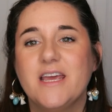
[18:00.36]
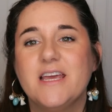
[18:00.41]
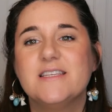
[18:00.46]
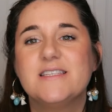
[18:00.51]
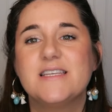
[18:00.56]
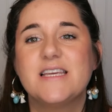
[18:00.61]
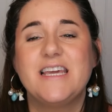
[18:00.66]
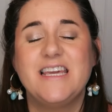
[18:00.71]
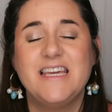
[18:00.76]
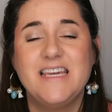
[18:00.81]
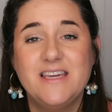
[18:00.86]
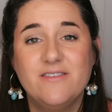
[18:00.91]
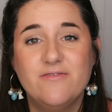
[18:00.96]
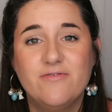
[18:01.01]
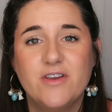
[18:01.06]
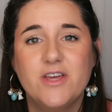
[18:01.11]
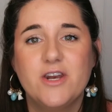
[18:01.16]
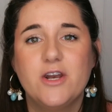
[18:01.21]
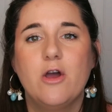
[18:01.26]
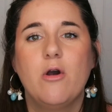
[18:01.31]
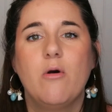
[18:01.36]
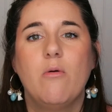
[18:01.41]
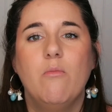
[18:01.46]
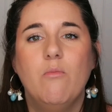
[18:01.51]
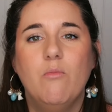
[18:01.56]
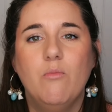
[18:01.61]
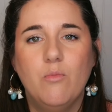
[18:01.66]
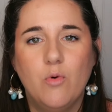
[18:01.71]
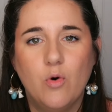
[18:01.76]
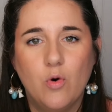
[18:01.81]
is even
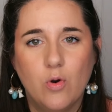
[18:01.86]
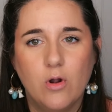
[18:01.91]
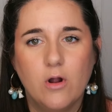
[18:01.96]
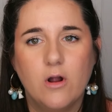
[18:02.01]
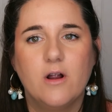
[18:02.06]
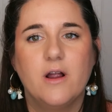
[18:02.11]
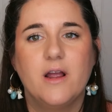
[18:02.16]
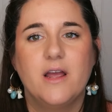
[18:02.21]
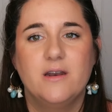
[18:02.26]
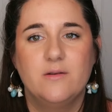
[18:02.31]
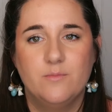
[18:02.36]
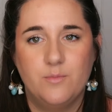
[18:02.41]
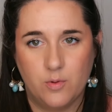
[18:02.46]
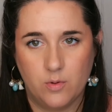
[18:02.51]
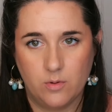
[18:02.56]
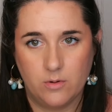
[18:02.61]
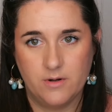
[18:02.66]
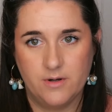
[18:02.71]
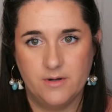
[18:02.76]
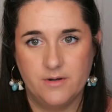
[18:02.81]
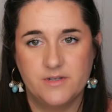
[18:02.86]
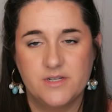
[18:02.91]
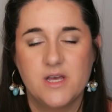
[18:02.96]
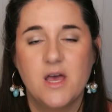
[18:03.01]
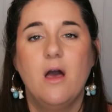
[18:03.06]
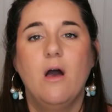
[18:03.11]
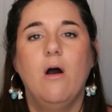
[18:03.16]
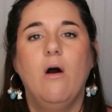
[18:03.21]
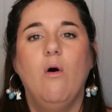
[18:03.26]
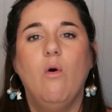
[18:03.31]
more important.
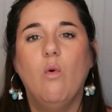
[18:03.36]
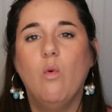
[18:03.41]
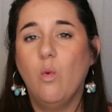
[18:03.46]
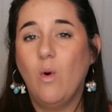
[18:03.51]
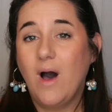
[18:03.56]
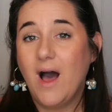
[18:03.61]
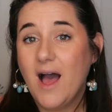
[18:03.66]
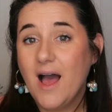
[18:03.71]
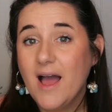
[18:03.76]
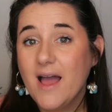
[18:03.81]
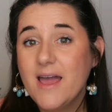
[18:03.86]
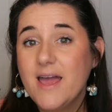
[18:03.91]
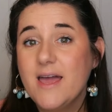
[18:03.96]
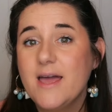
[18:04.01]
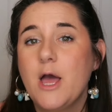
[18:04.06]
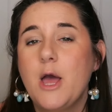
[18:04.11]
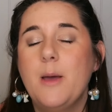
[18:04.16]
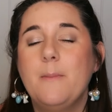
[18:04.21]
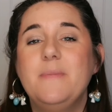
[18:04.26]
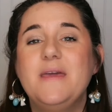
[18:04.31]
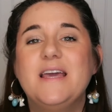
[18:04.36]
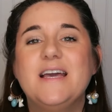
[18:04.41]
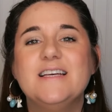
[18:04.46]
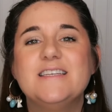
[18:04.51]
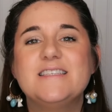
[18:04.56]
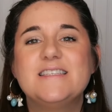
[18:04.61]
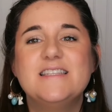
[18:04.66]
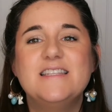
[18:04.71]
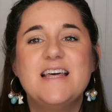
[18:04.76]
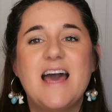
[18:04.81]
Why?
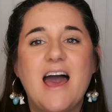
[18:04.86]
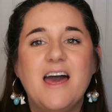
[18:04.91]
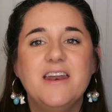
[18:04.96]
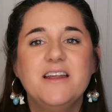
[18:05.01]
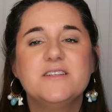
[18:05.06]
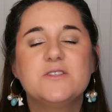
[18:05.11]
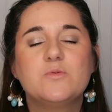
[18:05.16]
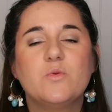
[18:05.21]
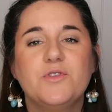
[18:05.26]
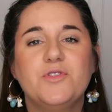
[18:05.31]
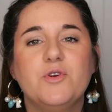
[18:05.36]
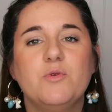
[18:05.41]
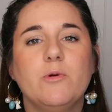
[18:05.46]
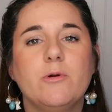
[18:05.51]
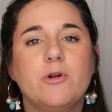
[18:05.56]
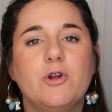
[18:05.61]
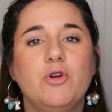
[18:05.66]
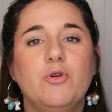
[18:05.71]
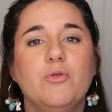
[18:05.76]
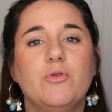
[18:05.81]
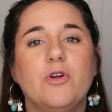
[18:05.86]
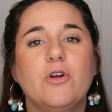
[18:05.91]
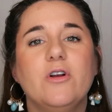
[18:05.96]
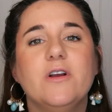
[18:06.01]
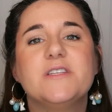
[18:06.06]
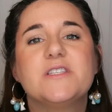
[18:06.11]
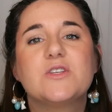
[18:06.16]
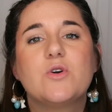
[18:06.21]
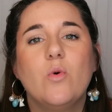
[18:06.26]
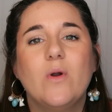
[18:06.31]
Because that is what the recruiter
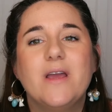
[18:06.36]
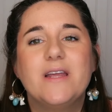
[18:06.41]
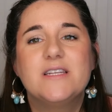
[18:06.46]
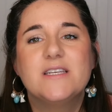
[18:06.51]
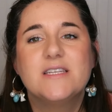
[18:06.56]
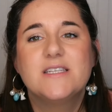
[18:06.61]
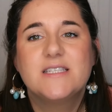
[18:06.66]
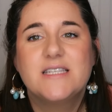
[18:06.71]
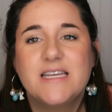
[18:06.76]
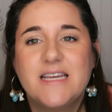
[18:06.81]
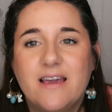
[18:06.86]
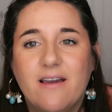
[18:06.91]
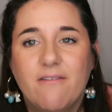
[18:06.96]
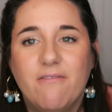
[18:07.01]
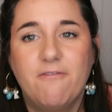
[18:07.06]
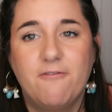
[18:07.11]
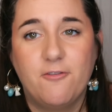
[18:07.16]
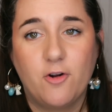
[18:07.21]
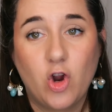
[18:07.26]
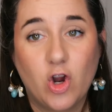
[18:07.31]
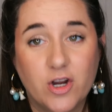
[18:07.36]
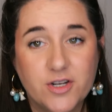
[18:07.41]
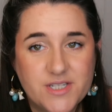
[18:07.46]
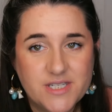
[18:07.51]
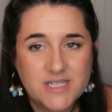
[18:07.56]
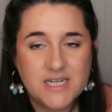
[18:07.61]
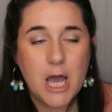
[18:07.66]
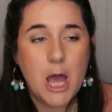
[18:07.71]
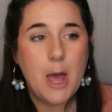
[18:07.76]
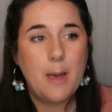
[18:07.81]
is going to see
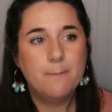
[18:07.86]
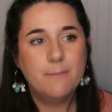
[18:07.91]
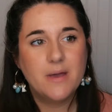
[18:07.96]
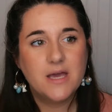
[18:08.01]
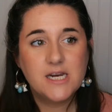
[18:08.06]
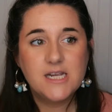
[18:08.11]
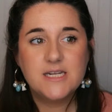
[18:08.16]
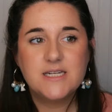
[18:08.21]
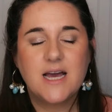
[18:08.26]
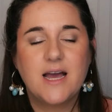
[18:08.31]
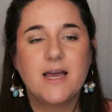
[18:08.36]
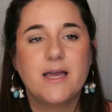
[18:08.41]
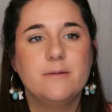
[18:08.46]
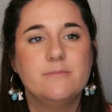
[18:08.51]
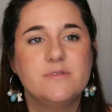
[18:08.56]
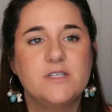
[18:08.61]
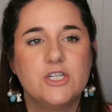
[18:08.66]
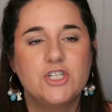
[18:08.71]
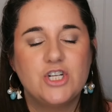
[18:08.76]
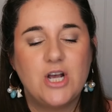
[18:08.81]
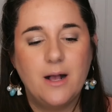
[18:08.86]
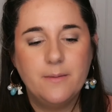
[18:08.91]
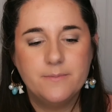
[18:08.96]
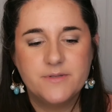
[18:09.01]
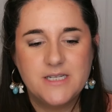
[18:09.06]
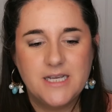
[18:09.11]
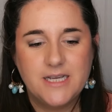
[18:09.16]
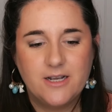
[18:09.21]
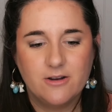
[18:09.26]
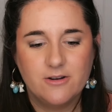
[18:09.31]
first. Many times, job
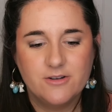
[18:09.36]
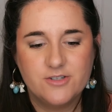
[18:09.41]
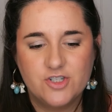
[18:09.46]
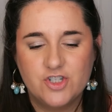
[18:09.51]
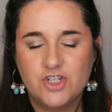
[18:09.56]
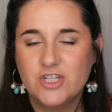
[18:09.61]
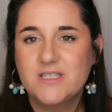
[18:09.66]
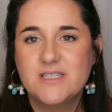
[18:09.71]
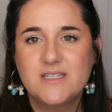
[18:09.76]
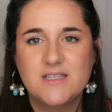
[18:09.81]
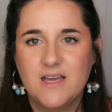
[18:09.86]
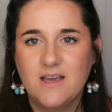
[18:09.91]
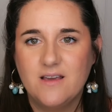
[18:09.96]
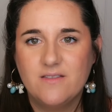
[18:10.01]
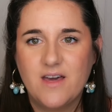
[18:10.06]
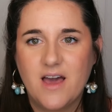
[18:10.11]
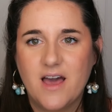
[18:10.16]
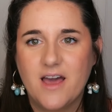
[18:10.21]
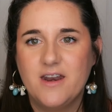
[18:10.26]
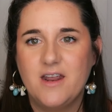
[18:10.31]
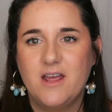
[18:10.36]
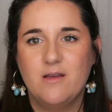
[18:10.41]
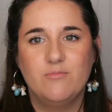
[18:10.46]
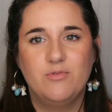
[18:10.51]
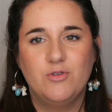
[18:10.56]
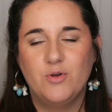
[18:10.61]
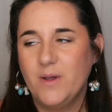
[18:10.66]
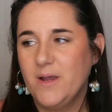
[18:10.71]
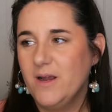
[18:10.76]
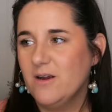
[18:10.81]
seekers just think that
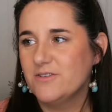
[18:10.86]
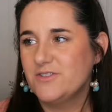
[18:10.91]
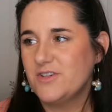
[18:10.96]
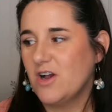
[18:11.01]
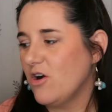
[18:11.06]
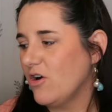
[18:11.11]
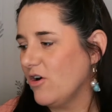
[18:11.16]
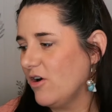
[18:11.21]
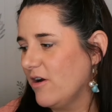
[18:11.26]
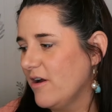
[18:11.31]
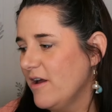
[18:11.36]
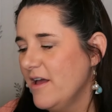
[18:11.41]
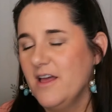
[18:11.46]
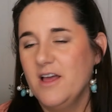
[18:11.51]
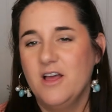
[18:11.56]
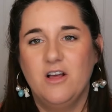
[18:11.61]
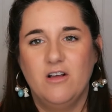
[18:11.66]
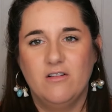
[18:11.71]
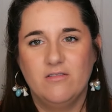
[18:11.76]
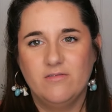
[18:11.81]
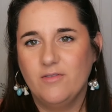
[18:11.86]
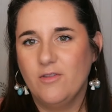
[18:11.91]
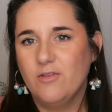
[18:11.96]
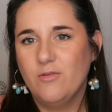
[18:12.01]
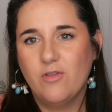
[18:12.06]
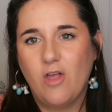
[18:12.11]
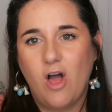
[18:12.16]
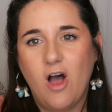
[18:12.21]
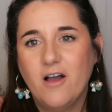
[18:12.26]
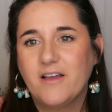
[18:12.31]
employers are
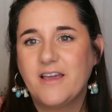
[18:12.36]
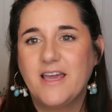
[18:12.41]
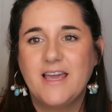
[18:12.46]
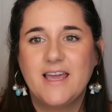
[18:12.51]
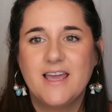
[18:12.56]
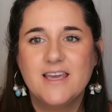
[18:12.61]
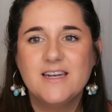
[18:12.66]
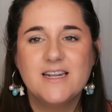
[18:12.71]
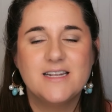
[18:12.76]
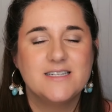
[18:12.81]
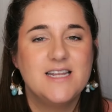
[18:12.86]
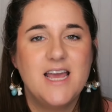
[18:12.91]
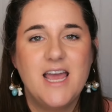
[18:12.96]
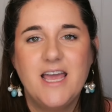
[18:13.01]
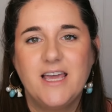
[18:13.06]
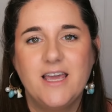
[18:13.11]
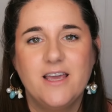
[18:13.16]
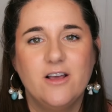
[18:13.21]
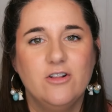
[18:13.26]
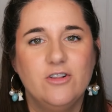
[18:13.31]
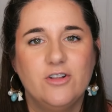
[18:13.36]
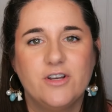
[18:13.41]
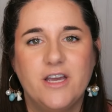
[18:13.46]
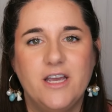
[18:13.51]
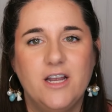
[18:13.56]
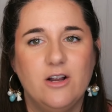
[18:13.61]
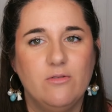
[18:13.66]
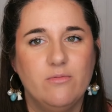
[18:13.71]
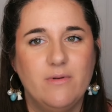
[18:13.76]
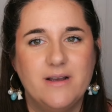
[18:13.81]
logging in and taking a look
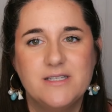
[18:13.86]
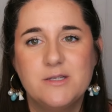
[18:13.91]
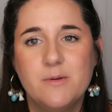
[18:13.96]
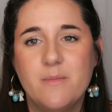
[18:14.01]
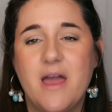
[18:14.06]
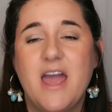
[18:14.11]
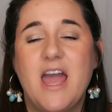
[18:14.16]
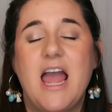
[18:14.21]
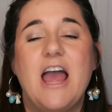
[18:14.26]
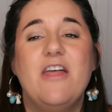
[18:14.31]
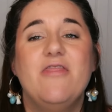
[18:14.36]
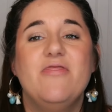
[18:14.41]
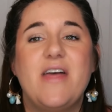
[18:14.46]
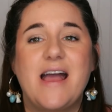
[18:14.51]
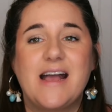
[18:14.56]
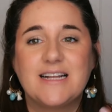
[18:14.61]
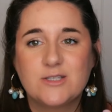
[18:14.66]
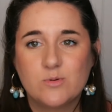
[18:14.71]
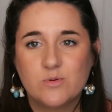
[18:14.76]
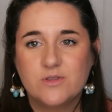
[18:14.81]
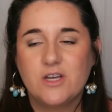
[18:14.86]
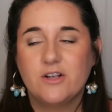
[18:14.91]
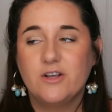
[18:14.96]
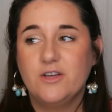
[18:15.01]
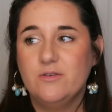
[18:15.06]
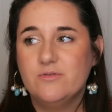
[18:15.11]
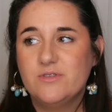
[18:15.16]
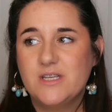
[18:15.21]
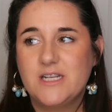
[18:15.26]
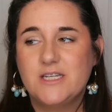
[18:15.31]
at your resume, and that's what they're
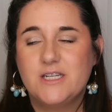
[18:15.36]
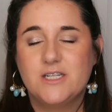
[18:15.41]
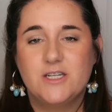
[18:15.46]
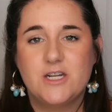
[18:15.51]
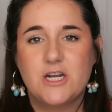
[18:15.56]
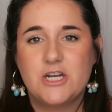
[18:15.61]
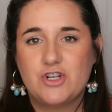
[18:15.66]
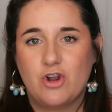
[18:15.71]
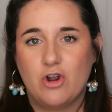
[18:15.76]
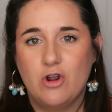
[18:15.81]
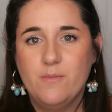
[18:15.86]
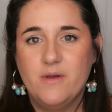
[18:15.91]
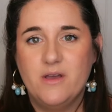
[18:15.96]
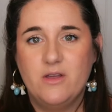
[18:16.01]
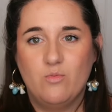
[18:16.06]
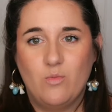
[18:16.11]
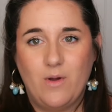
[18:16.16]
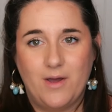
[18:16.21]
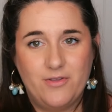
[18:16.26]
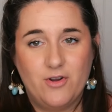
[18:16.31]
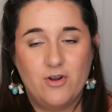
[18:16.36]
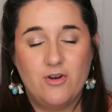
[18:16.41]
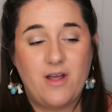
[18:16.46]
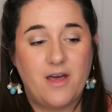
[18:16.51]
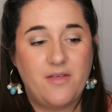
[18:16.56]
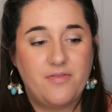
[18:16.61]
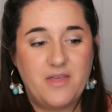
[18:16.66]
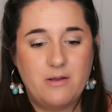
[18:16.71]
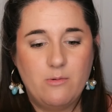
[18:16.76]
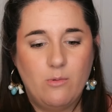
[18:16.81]
using to determine whether or
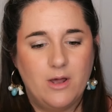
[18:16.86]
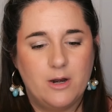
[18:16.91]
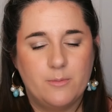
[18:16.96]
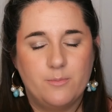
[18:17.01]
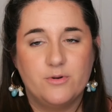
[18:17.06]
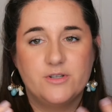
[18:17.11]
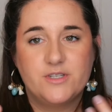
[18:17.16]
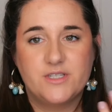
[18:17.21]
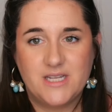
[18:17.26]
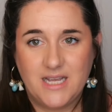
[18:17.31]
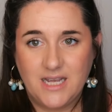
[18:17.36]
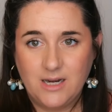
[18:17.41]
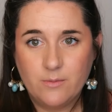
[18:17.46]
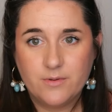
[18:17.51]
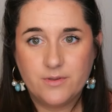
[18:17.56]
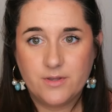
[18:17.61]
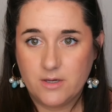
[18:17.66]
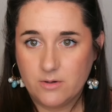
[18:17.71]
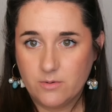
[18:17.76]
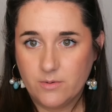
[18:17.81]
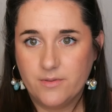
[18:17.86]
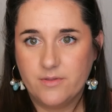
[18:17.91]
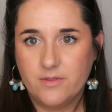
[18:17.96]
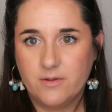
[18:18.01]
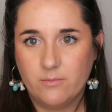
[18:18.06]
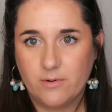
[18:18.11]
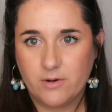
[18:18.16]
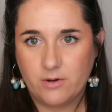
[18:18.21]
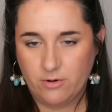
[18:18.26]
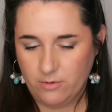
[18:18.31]
not they want to proceed with you in
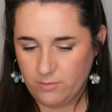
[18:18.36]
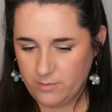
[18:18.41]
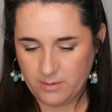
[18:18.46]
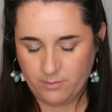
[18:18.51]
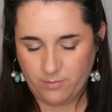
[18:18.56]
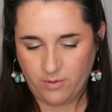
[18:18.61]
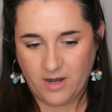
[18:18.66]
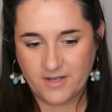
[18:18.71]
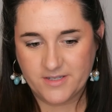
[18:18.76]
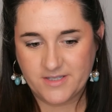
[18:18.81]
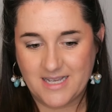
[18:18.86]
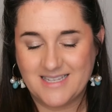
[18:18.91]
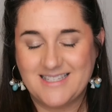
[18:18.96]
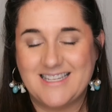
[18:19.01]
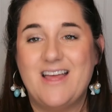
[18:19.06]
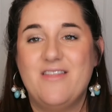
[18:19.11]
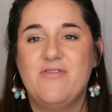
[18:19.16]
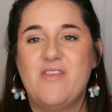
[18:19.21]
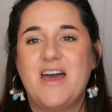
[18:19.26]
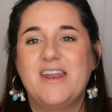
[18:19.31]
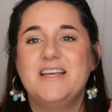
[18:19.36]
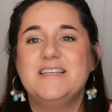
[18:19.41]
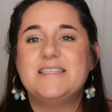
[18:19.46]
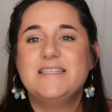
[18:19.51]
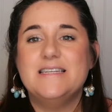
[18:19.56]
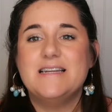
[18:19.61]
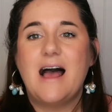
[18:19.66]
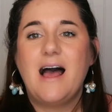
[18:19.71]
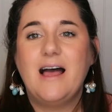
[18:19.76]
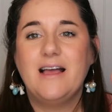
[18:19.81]
the recruitment process. And that is
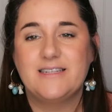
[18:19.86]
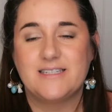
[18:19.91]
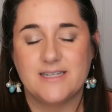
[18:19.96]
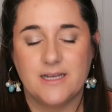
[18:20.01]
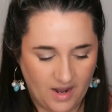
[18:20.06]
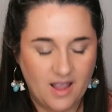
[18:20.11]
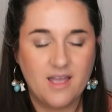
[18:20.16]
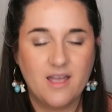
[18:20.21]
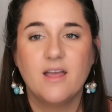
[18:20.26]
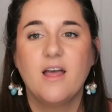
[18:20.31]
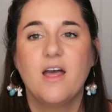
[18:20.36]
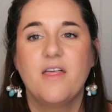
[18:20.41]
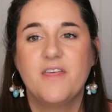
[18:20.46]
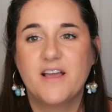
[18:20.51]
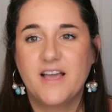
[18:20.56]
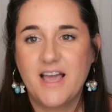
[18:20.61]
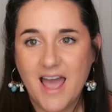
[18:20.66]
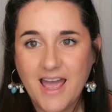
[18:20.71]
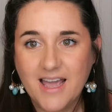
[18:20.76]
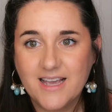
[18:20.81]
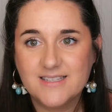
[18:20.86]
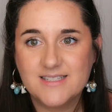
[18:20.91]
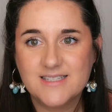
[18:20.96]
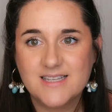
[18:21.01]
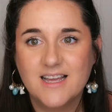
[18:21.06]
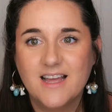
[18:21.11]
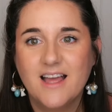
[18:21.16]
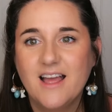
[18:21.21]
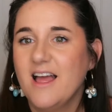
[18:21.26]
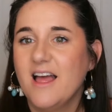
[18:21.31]
not the
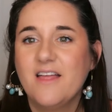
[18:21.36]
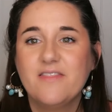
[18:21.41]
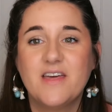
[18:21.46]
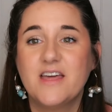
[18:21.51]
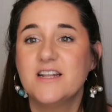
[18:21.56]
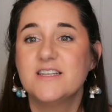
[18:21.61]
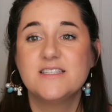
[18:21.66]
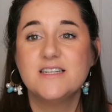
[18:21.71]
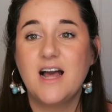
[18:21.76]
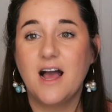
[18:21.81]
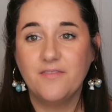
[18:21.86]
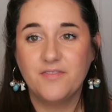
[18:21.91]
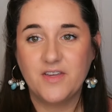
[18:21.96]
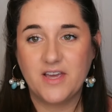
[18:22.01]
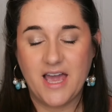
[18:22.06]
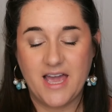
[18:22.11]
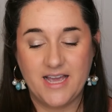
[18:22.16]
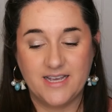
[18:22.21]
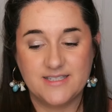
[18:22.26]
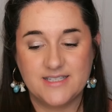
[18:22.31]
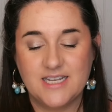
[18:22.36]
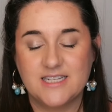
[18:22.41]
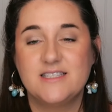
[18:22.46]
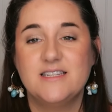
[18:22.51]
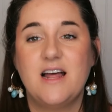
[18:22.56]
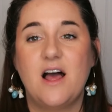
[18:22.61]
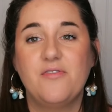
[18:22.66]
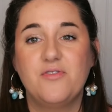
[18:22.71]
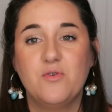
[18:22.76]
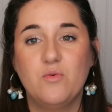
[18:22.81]
case. That is not the case. That's
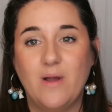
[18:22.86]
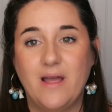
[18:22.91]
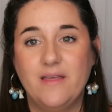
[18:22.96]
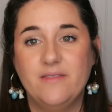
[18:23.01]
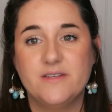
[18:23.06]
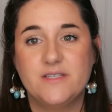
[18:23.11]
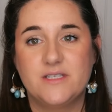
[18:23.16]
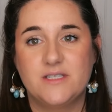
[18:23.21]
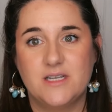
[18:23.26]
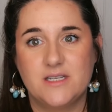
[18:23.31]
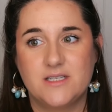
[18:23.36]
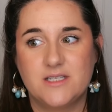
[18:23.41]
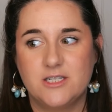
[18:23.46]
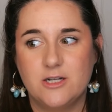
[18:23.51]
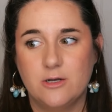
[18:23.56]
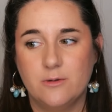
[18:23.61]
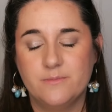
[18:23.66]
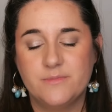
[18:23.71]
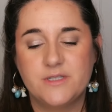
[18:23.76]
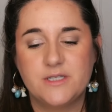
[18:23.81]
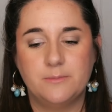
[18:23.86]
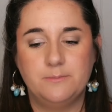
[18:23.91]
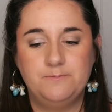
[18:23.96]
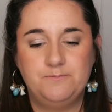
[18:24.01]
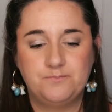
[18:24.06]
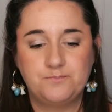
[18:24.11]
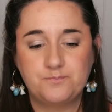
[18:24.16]
not the way the systems